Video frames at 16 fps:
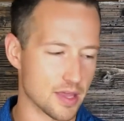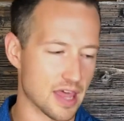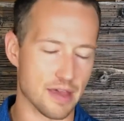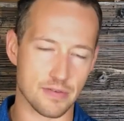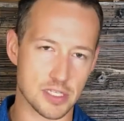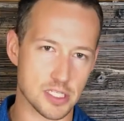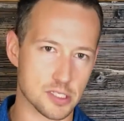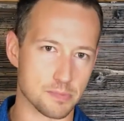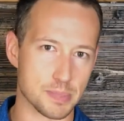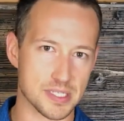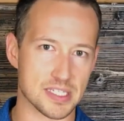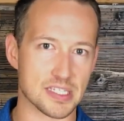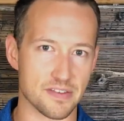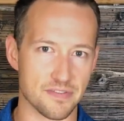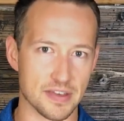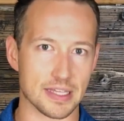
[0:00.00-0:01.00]
They have a
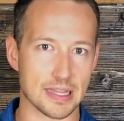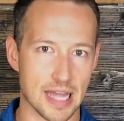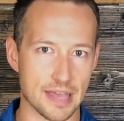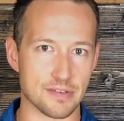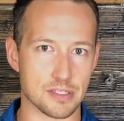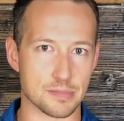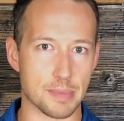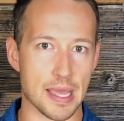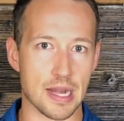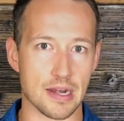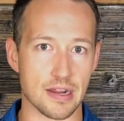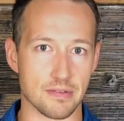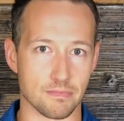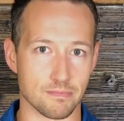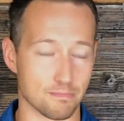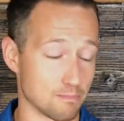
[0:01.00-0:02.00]
specific lifespan
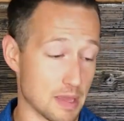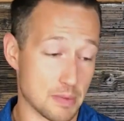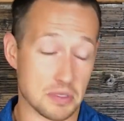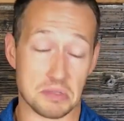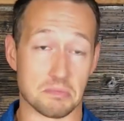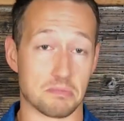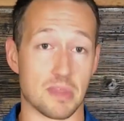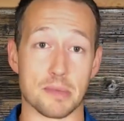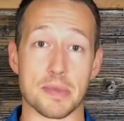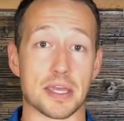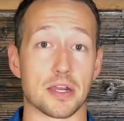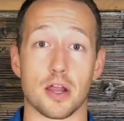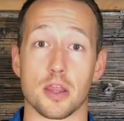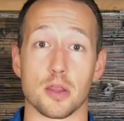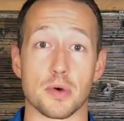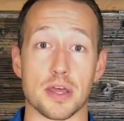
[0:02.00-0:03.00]
and maybe they make
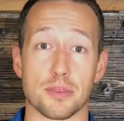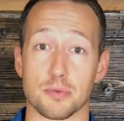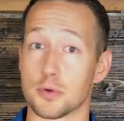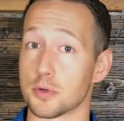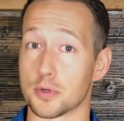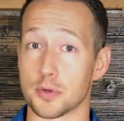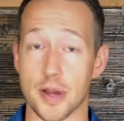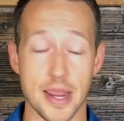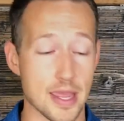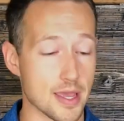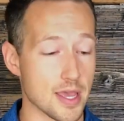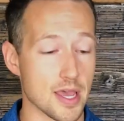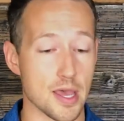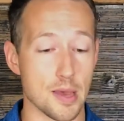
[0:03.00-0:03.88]
it all the way through, great